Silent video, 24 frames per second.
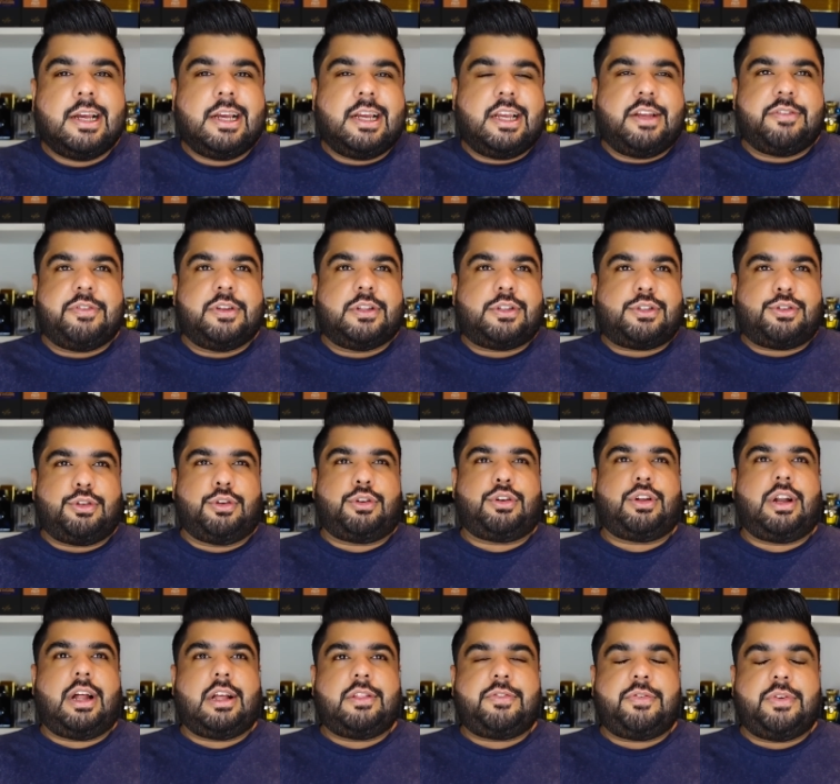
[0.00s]
If it's
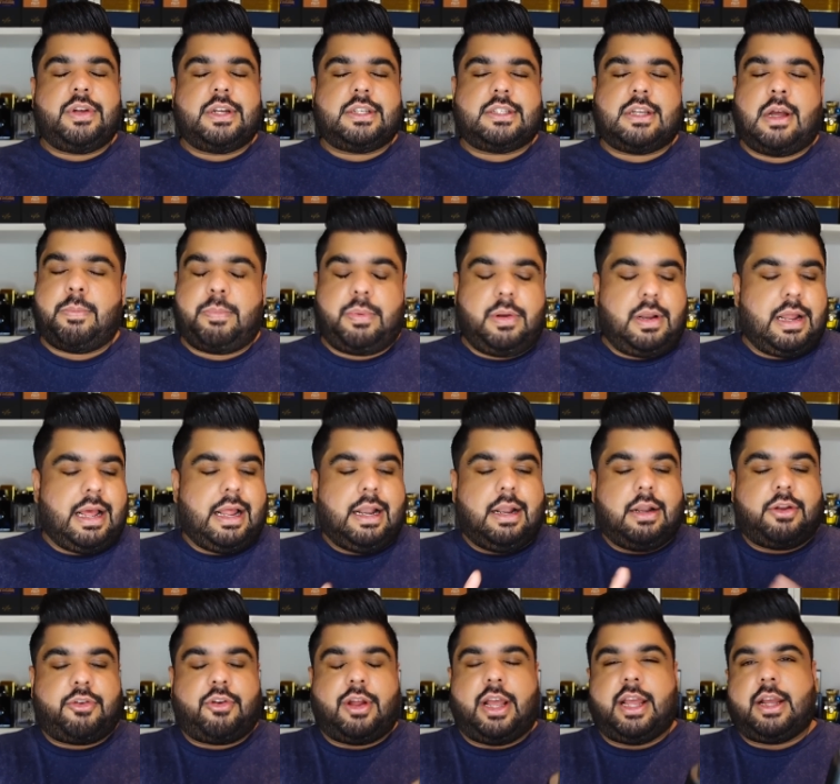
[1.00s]
Sukrat, for example,
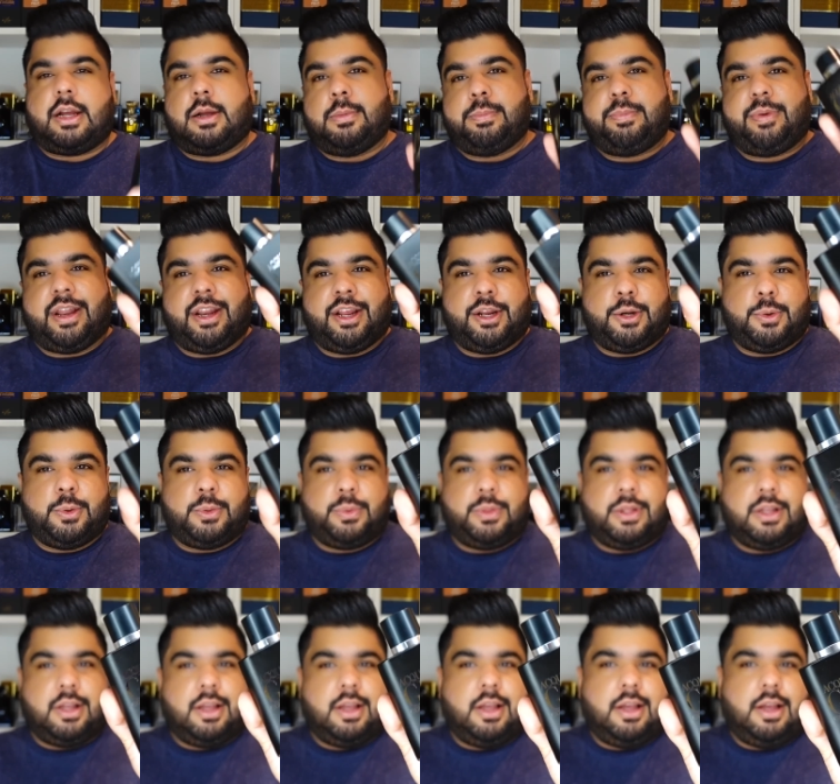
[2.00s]
I'll try comparing it
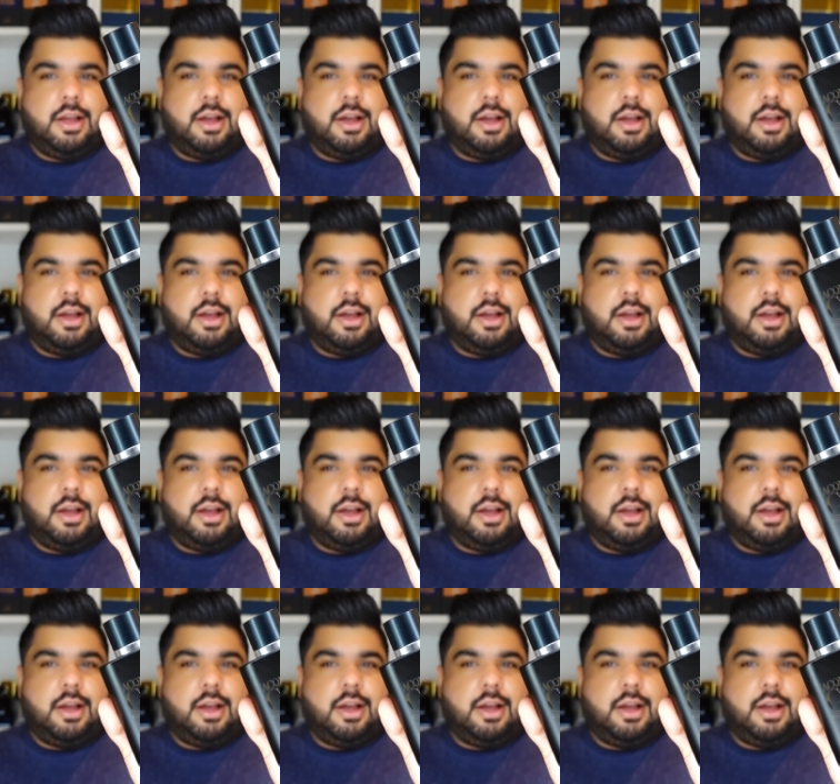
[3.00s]
with